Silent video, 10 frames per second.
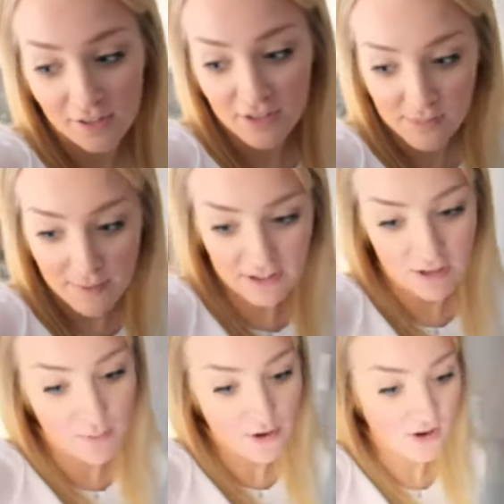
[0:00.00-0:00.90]
I just
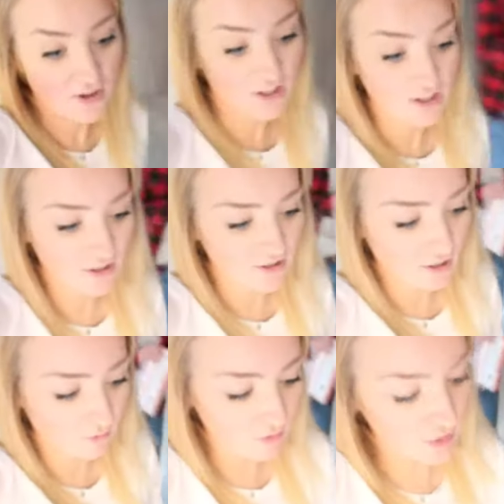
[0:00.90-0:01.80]
magic marker,
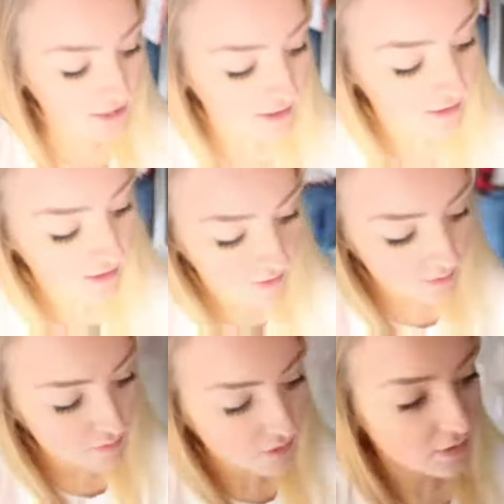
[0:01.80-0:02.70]
no, what are these things
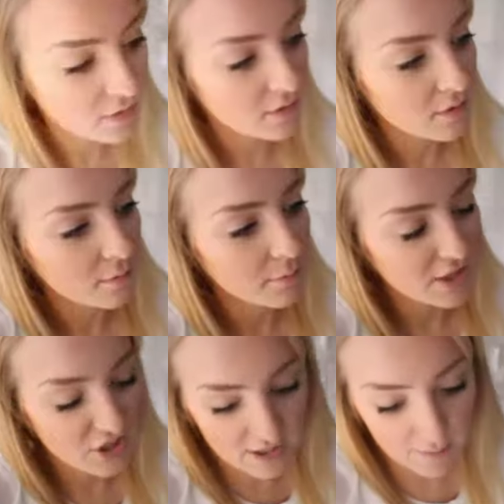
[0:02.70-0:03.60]
called?
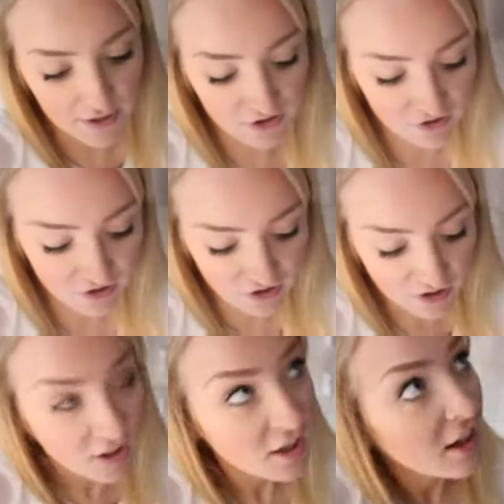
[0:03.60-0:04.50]
Magic sponge
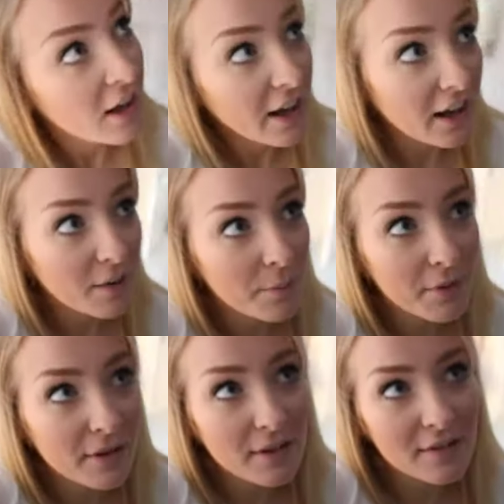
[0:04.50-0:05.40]
it,
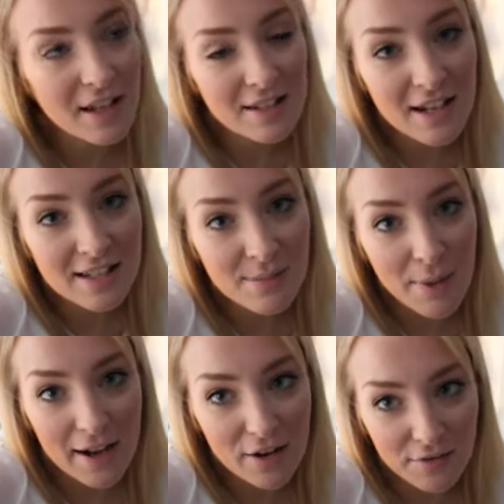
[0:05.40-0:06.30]
but that takes the
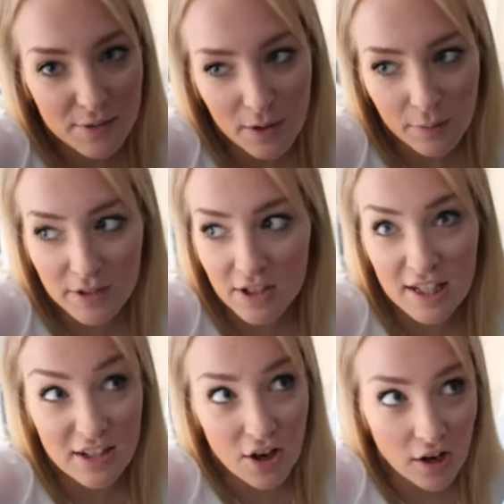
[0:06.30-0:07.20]
paint off the bowl, which I
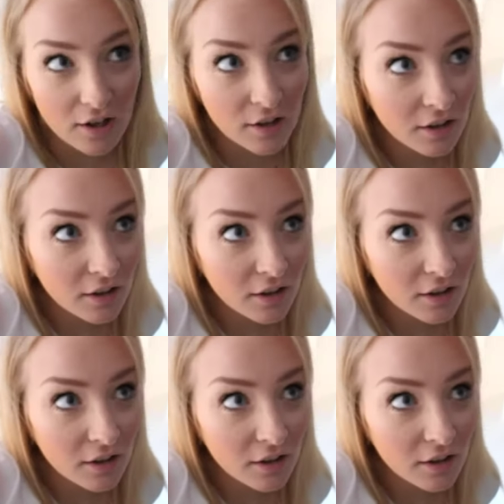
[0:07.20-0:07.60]
did know.